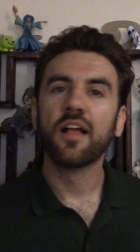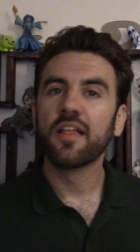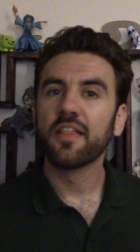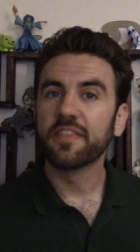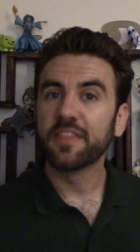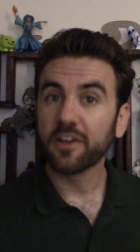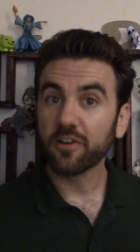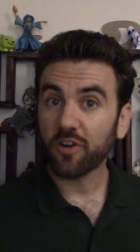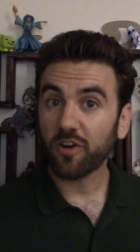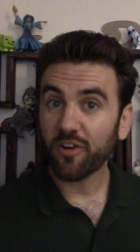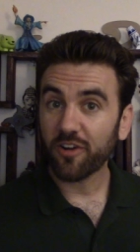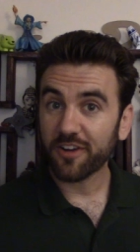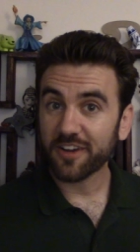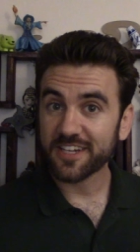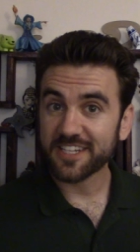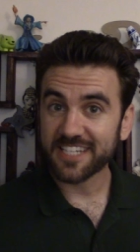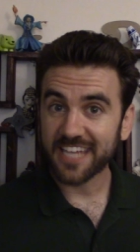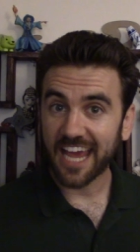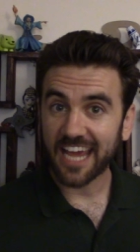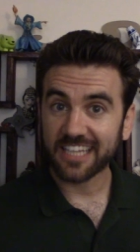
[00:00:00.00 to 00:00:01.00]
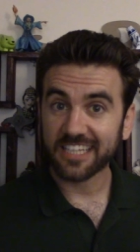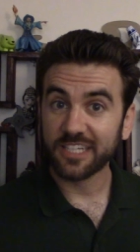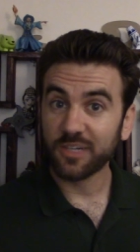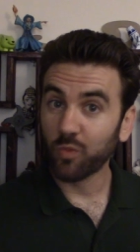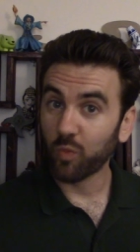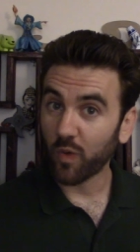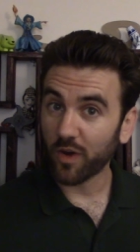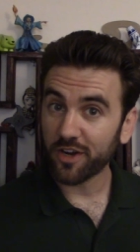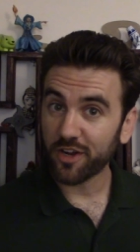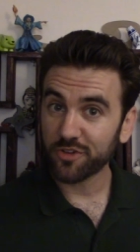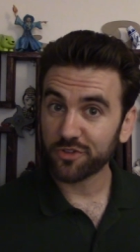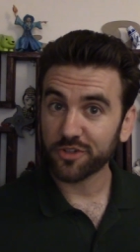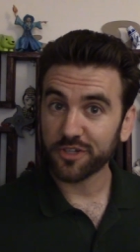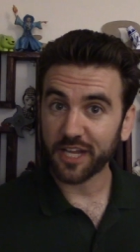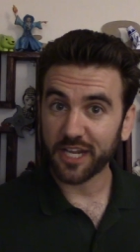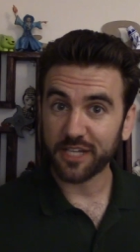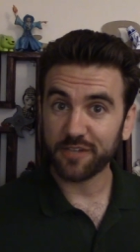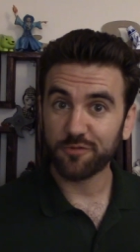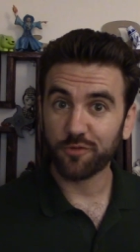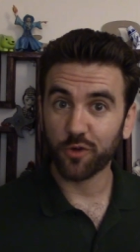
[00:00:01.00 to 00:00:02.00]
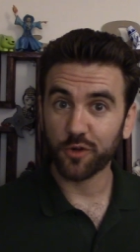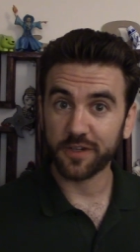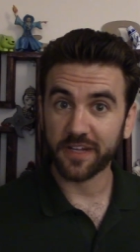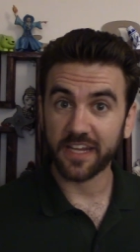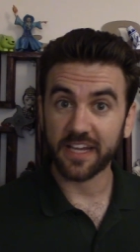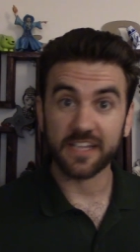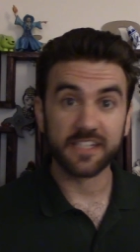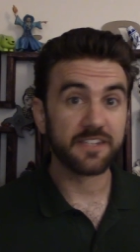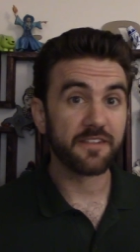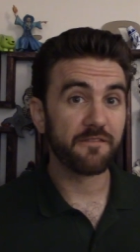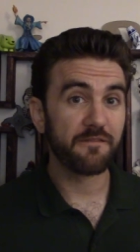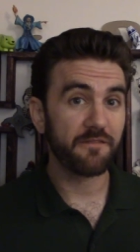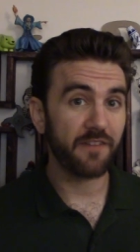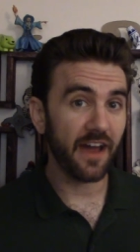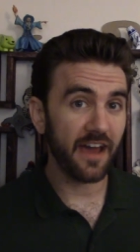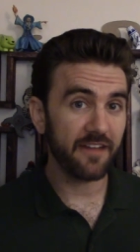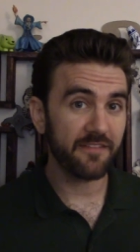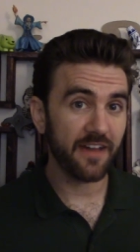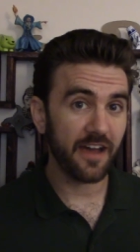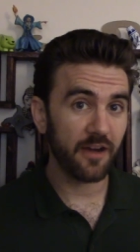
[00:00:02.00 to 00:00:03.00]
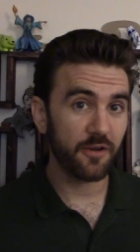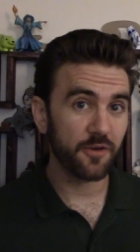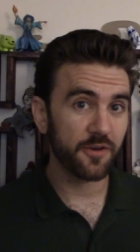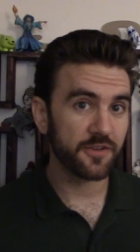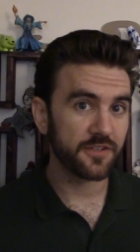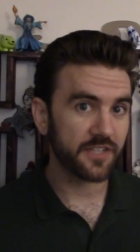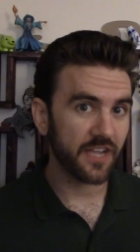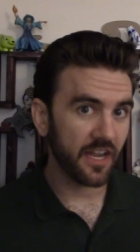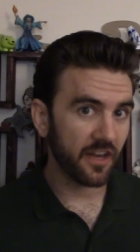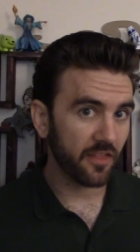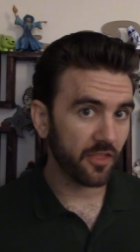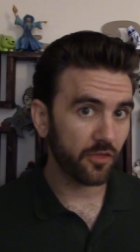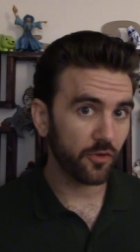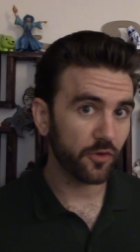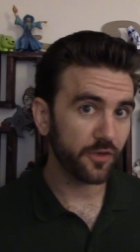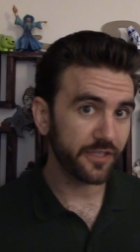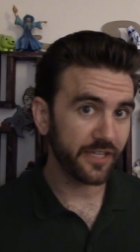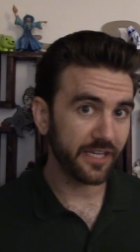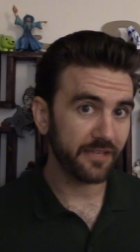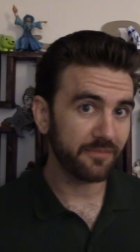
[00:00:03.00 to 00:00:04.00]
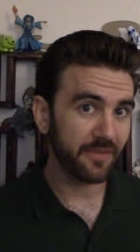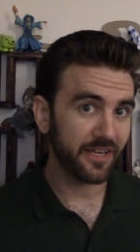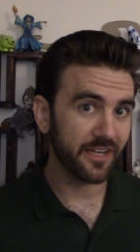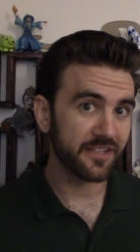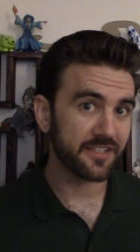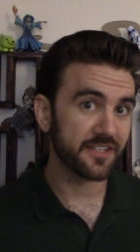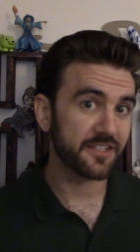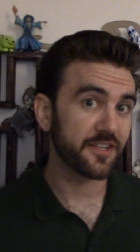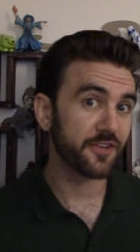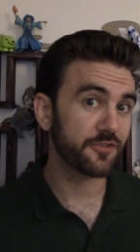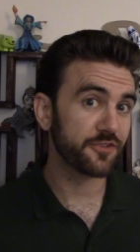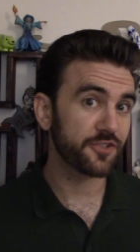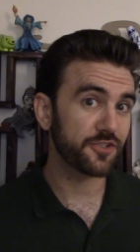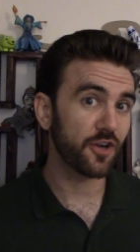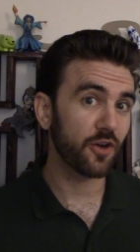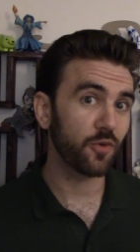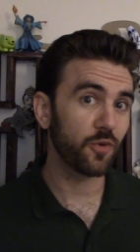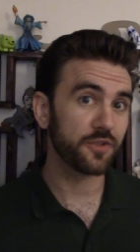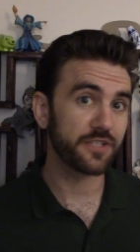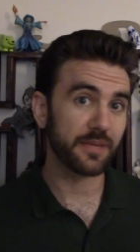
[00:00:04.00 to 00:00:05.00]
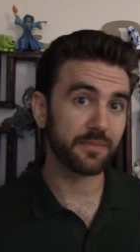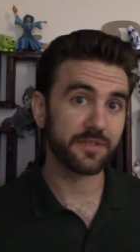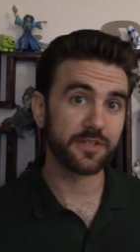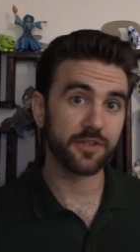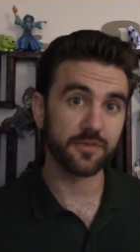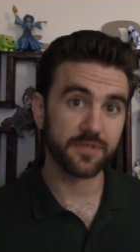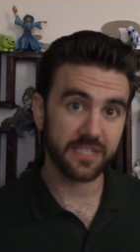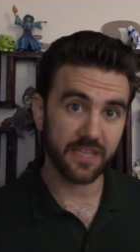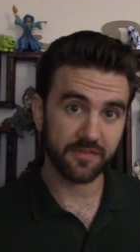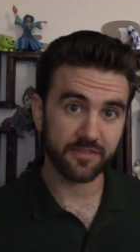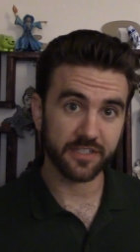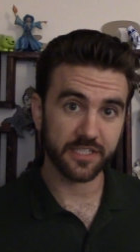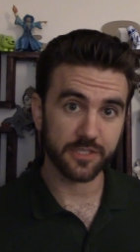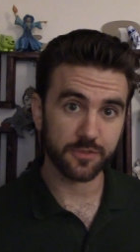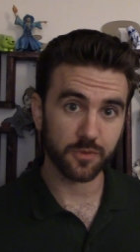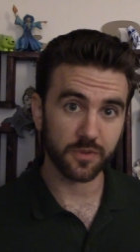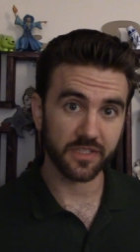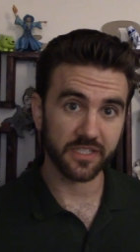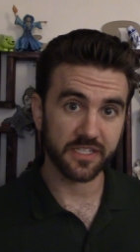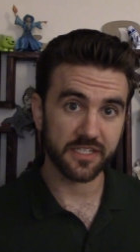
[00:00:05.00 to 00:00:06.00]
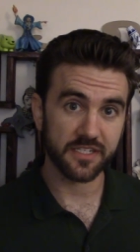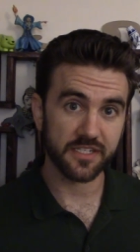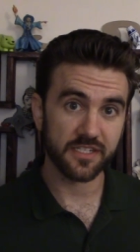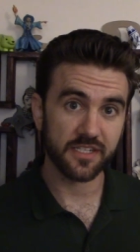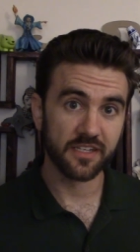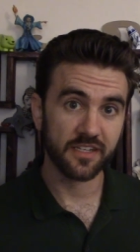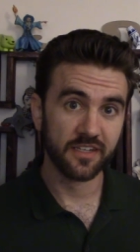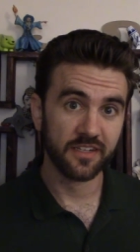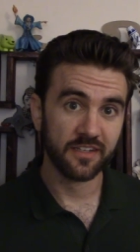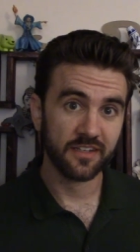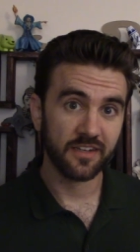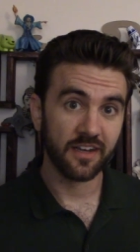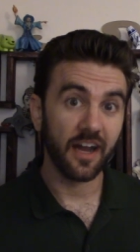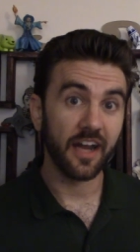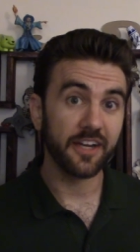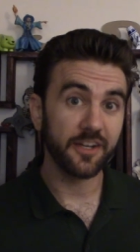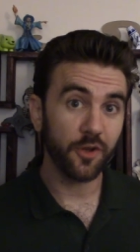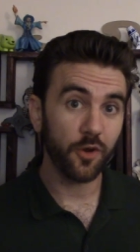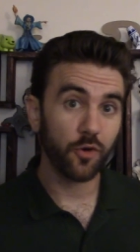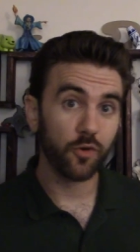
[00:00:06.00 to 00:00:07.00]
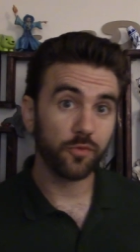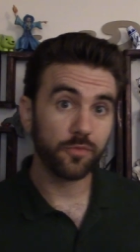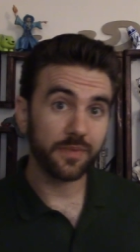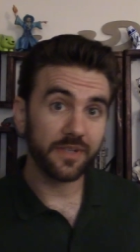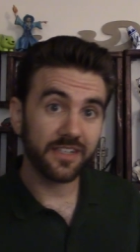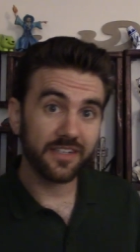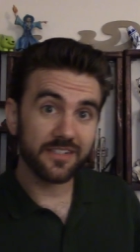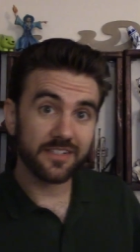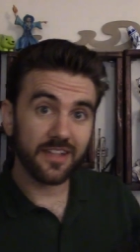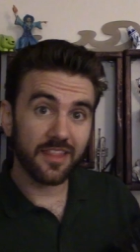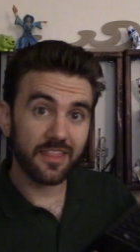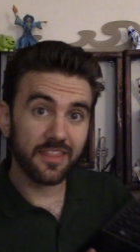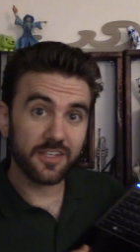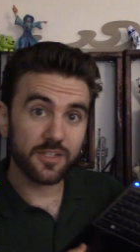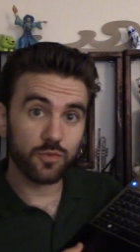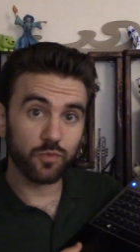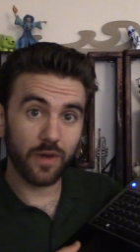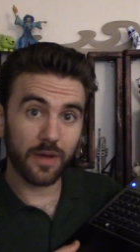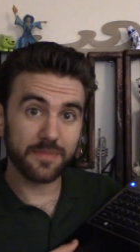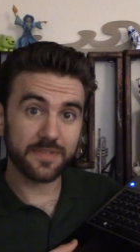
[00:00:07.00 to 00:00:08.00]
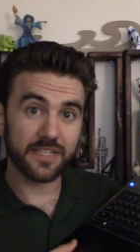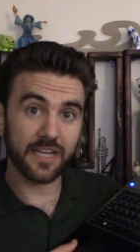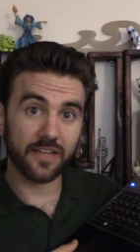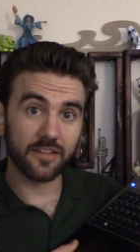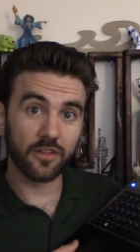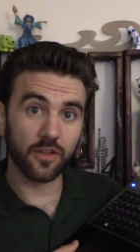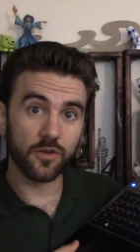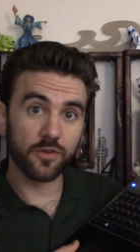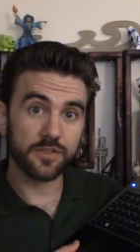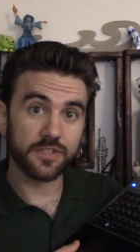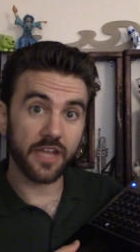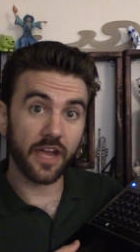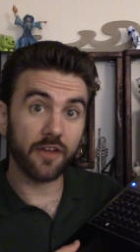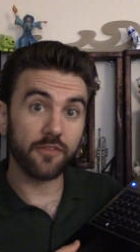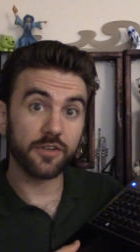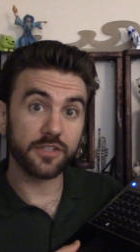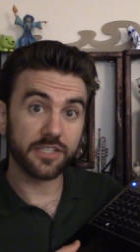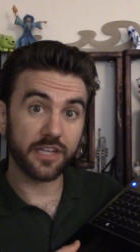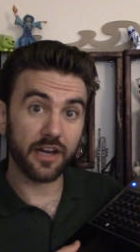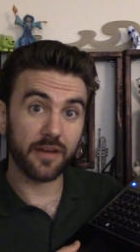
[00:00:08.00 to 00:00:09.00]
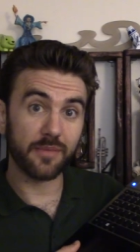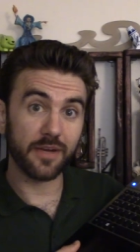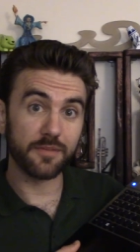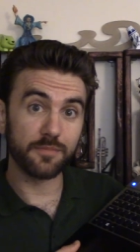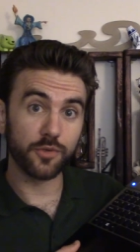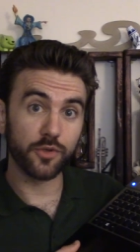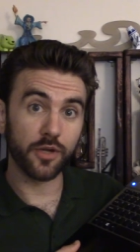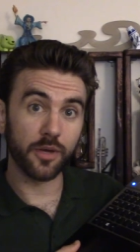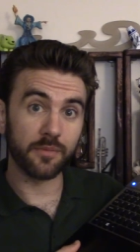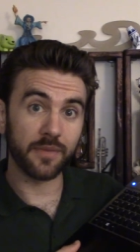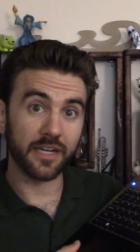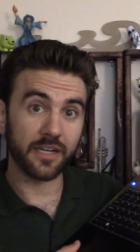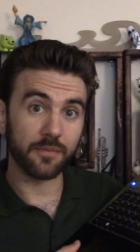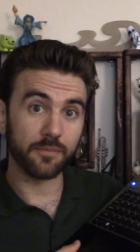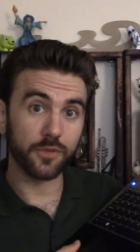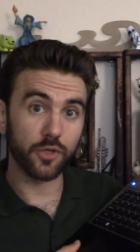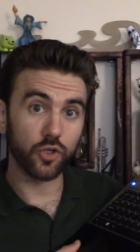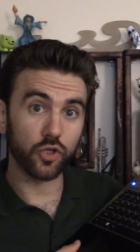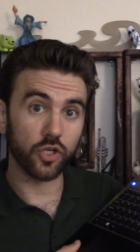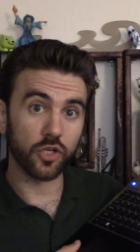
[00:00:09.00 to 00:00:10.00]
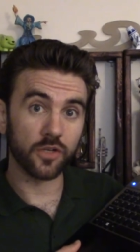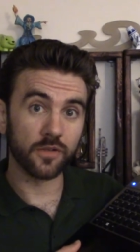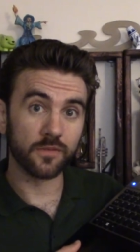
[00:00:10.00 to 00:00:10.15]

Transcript: There are exactly 184 days, 5 hours, and 38 minutes until Star Wars Episode 7 is released. I know because this website loads every time I boot up my computer.